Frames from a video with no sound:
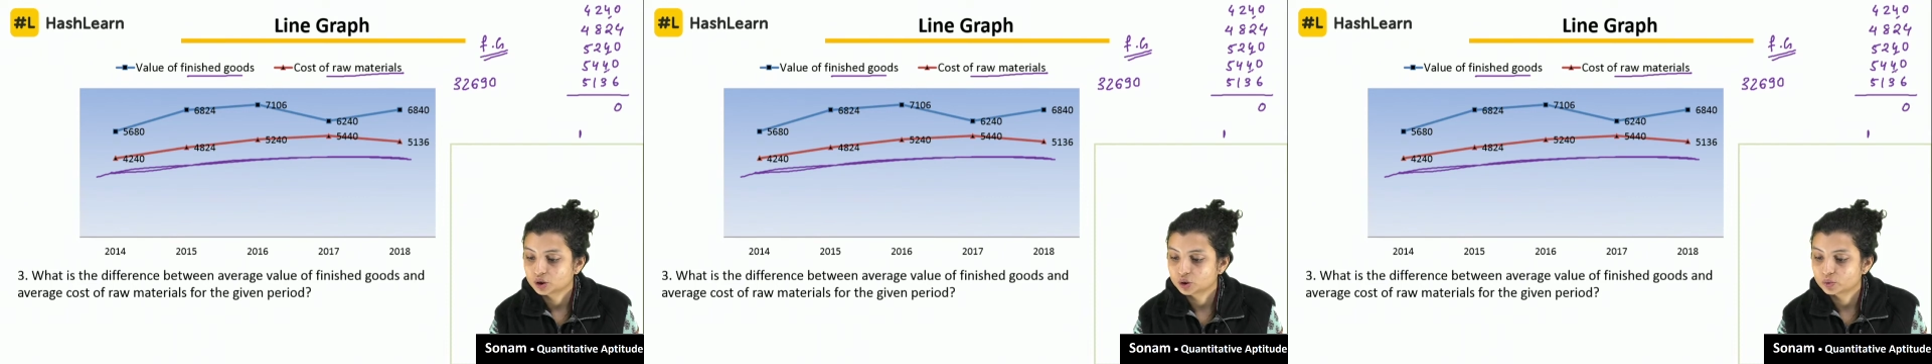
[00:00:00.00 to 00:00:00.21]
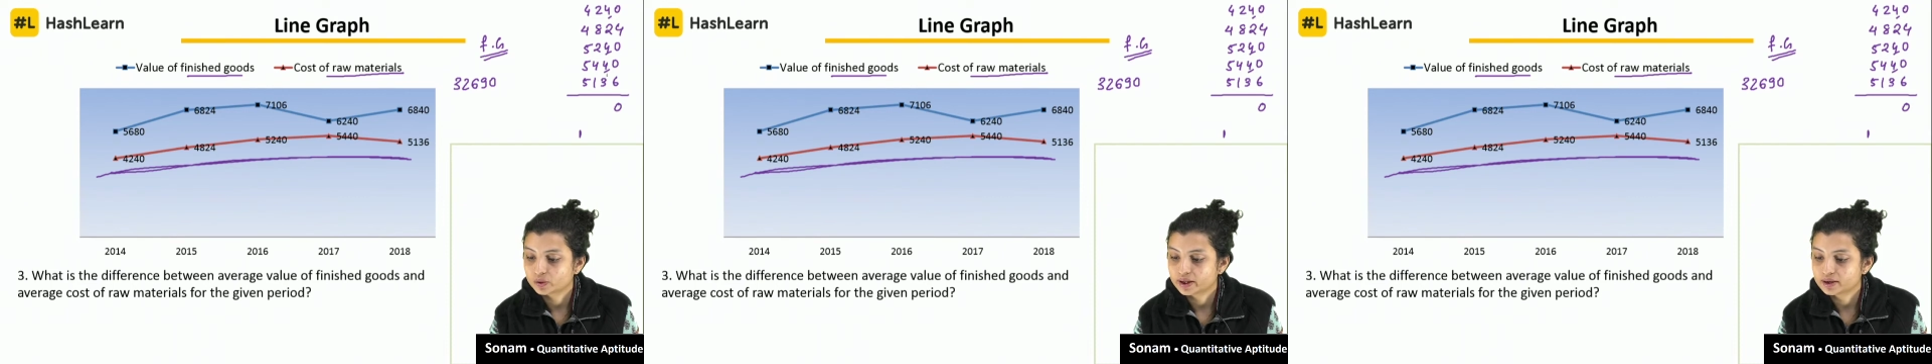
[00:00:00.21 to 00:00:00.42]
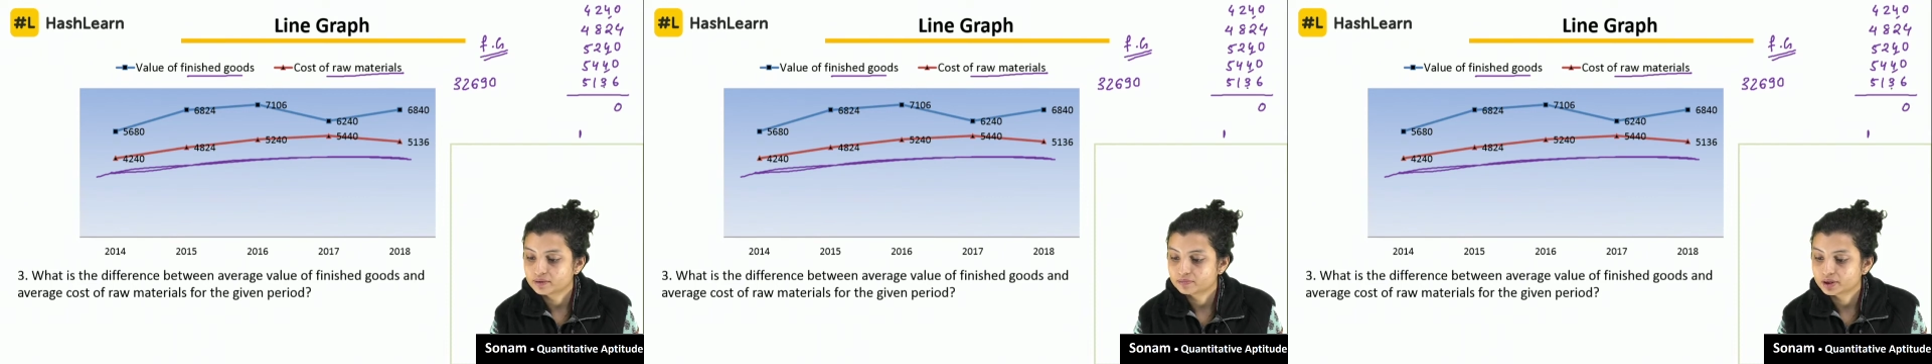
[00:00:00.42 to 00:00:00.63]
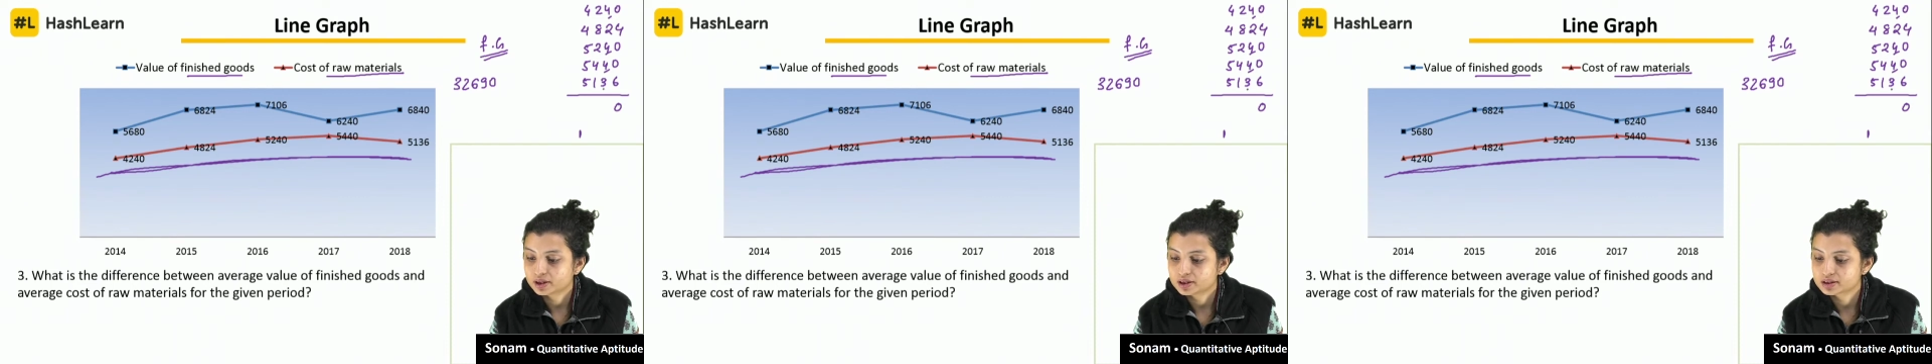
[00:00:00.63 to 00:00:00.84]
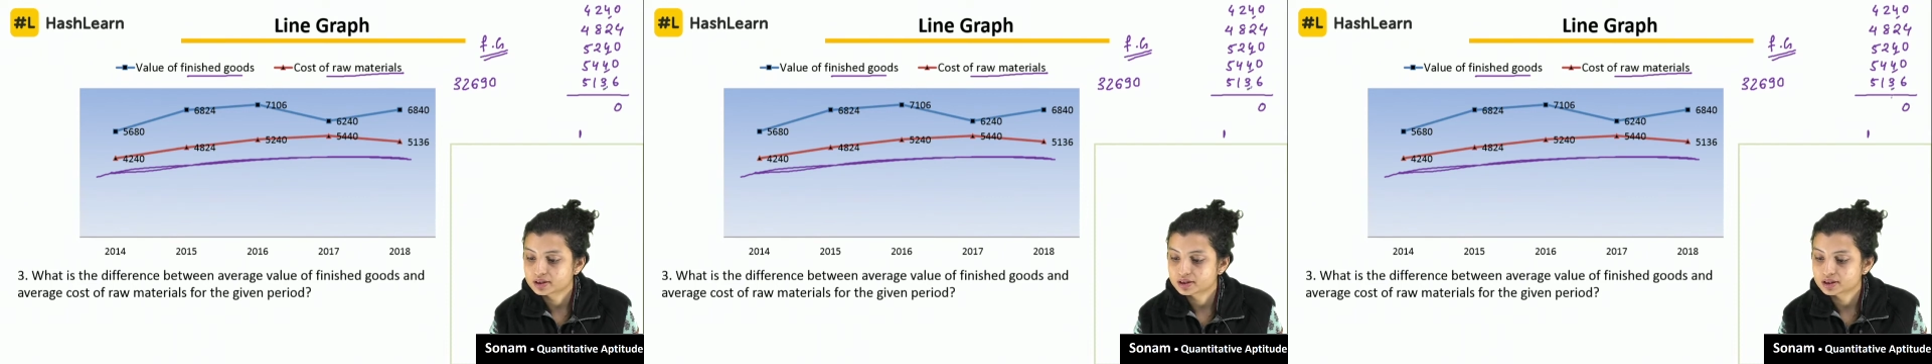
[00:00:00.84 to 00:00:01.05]
12
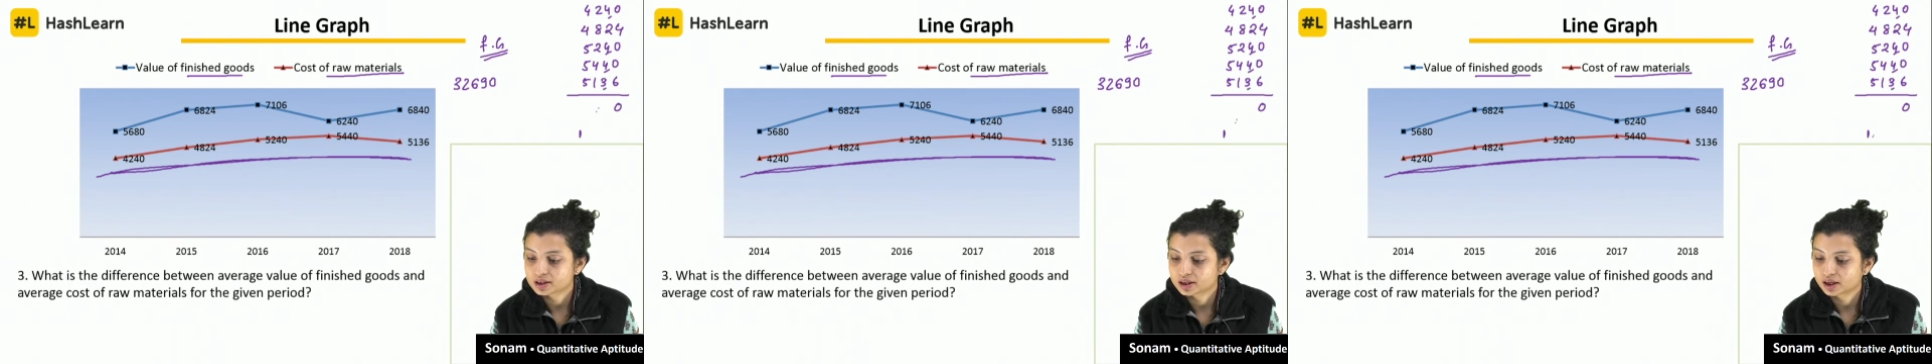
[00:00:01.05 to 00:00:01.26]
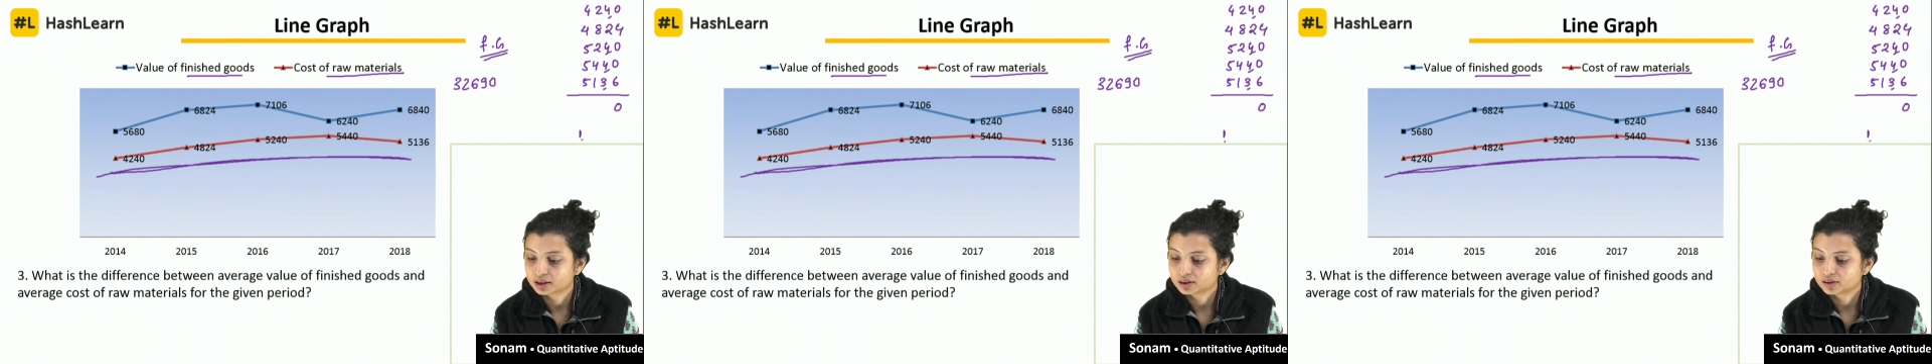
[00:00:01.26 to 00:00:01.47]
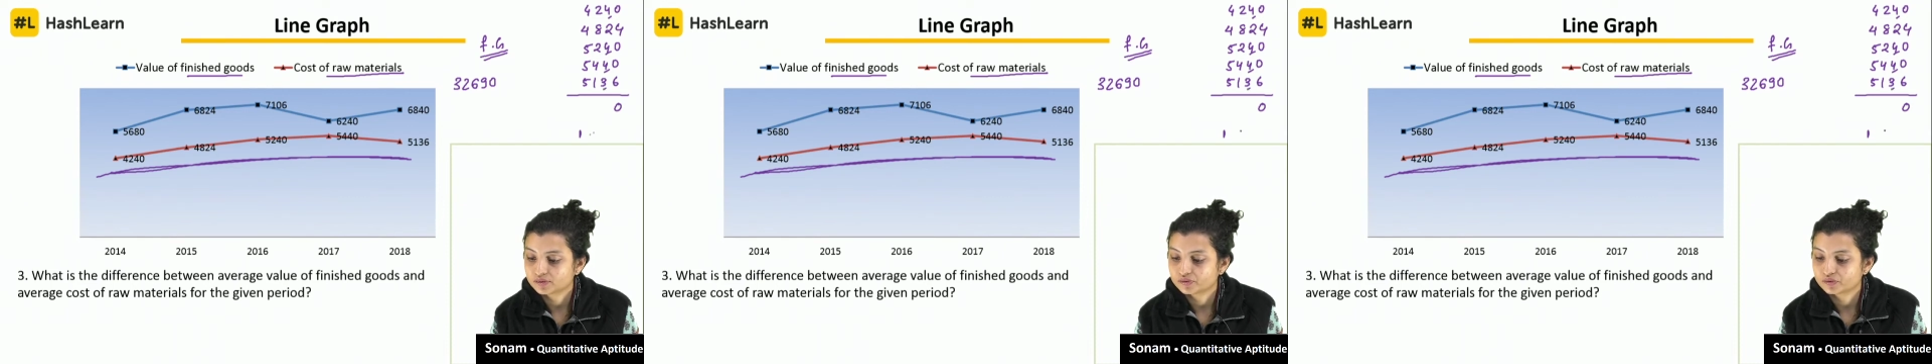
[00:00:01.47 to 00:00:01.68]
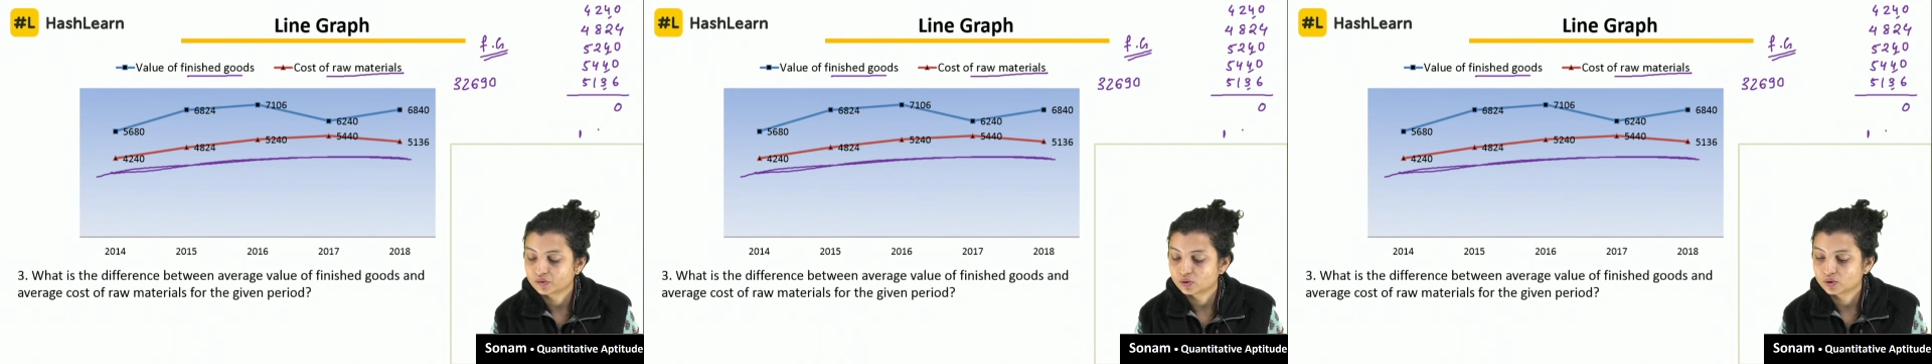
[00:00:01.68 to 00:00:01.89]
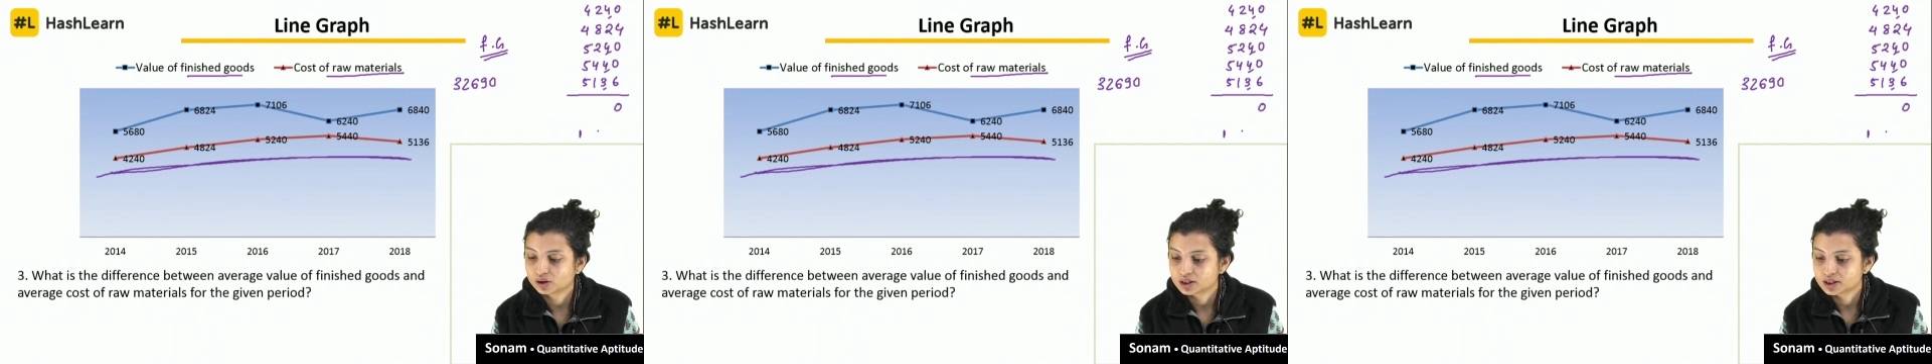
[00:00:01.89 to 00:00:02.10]
plus this another
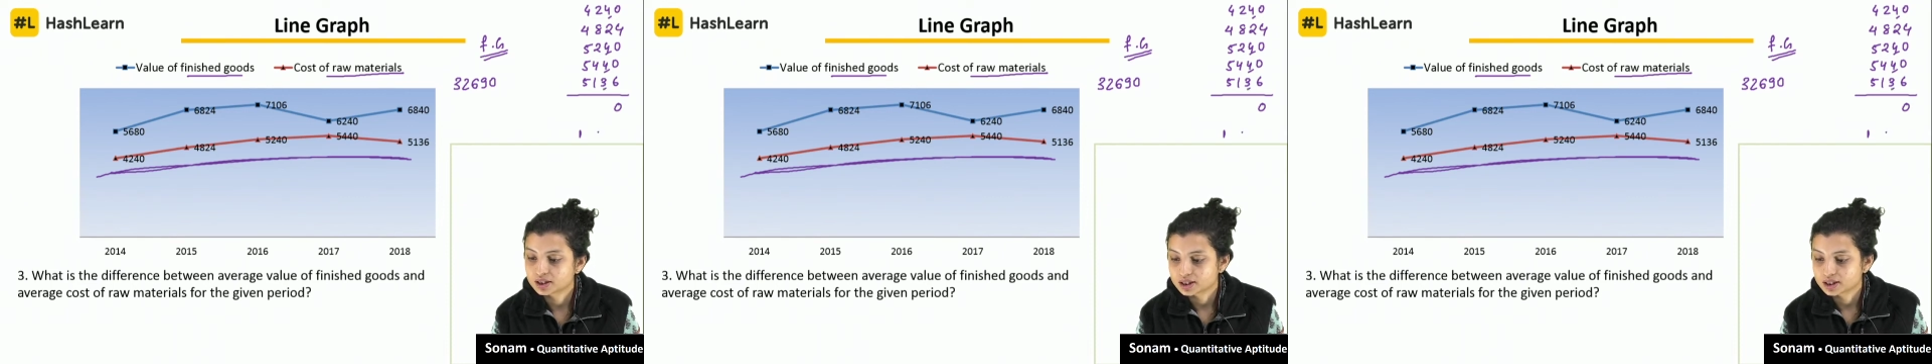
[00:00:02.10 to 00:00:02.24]
4,